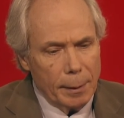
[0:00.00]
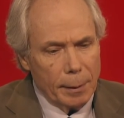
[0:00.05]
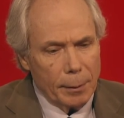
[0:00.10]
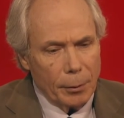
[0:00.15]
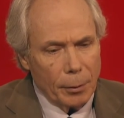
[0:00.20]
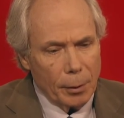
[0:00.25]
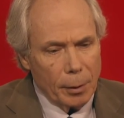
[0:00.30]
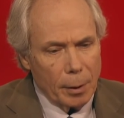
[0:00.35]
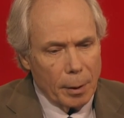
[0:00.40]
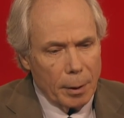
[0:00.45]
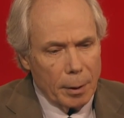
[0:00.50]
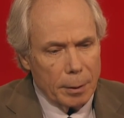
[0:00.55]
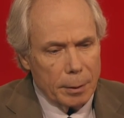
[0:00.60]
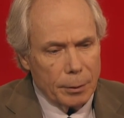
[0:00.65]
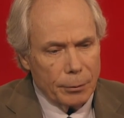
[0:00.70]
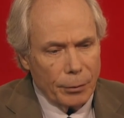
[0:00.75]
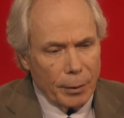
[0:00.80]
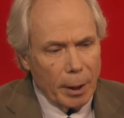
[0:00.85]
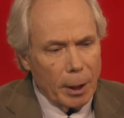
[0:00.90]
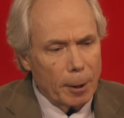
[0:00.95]
the guards,
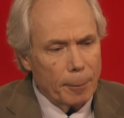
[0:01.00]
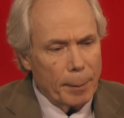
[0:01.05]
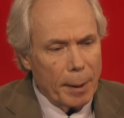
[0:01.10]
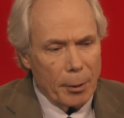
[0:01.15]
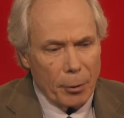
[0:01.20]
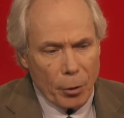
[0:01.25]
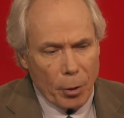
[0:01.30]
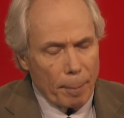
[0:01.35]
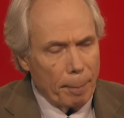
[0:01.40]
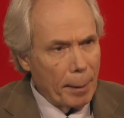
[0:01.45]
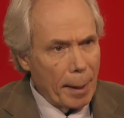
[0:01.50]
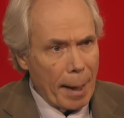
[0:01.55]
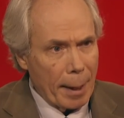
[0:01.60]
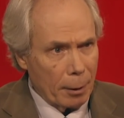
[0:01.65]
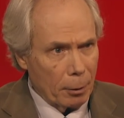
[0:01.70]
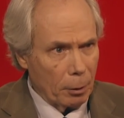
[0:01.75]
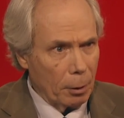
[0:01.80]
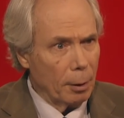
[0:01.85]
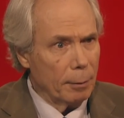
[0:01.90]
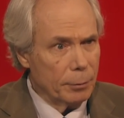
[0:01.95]
forget about the black
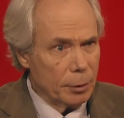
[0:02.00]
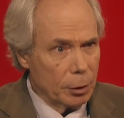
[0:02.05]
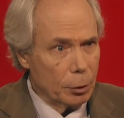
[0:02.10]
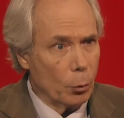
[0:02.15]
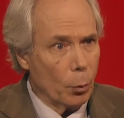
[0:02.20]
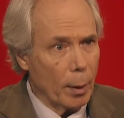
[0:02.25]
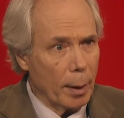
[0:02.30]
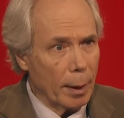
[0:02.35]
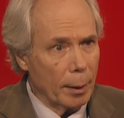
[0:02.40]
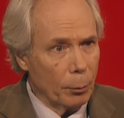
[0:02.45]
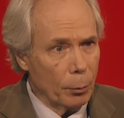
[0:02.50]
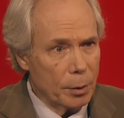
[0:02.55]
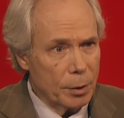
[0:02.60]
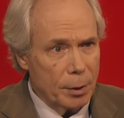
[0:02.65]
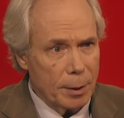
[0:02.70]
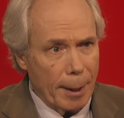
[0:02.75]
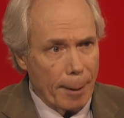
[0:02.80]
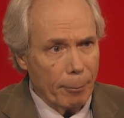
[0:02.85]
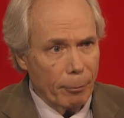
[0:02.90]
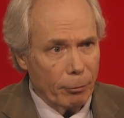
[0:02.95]
glove squad, which
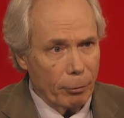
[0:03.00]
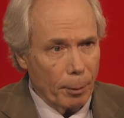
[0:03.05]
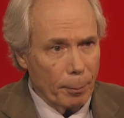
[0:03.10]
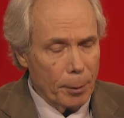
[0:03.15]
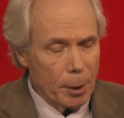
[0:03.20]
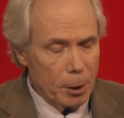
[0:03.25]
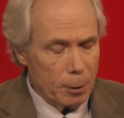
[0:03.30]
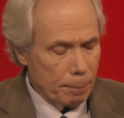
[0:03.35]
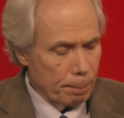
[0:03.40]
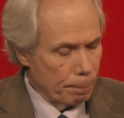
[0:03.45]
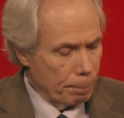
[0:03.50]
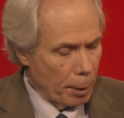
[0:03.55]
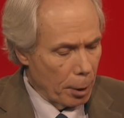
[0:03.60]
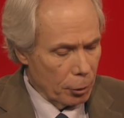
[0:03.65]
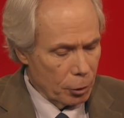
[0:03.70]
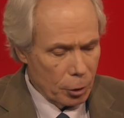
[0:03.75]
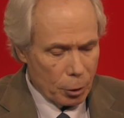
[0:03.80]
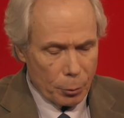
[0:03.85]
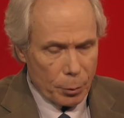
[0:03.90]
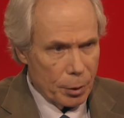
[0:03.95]
stemmed from these
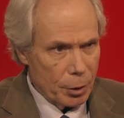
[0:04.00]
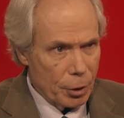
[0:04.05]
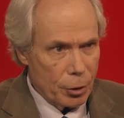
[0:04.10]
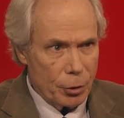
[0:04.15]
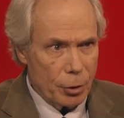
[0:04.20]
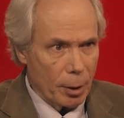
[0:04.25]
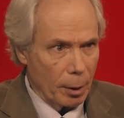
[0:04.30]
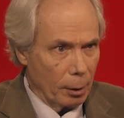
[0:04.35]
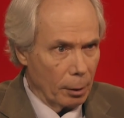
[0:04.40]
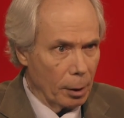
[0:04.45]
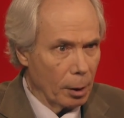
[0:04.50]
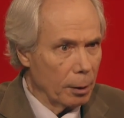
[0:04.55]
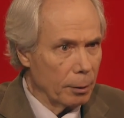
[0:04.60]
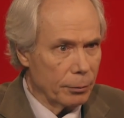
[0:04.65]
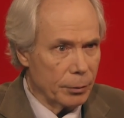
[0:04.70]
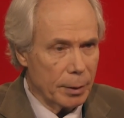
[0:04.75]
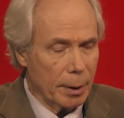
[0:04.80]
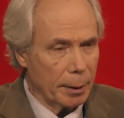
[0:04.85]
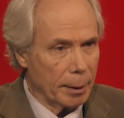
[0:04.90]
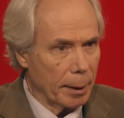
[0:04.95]
puncture-resistant
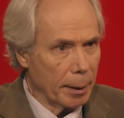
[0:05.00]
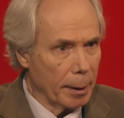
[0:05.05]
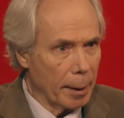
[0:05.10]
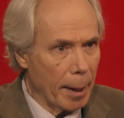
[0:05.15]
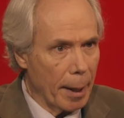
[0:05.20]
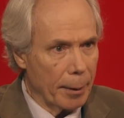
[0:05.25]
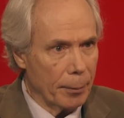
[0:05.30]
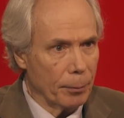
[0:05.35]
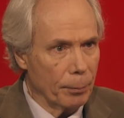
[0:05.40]
gloves that they got,